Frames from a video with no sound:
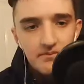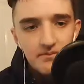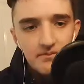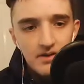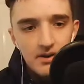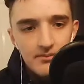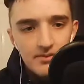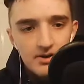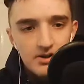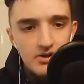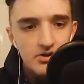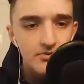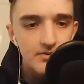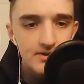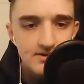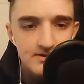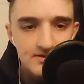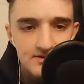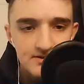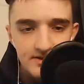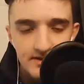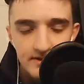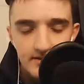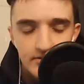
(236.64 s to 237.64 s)
and am I correct
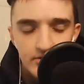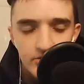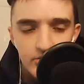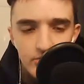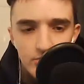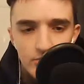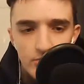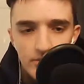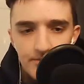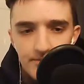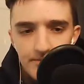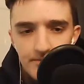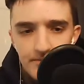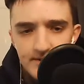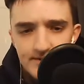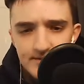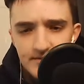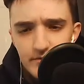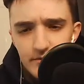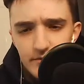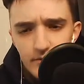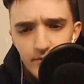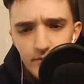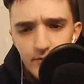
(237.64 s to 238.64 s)
in saying you won? Is
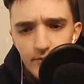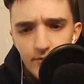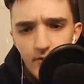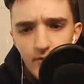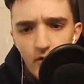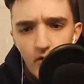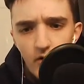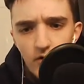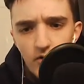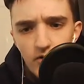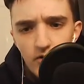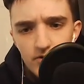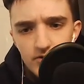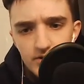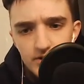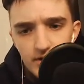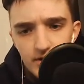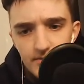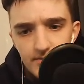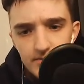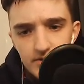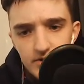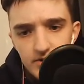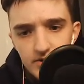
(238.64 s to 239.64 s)
it 4
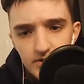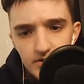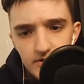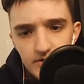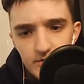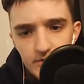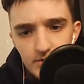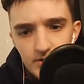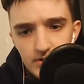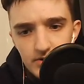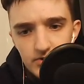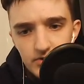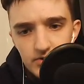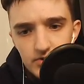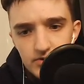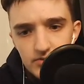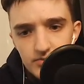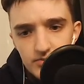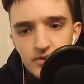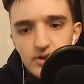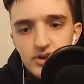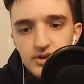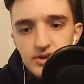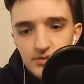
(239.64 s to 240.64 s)
championships
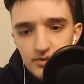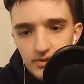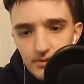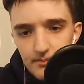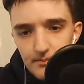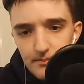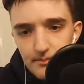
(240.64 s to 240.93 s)
whilst you were in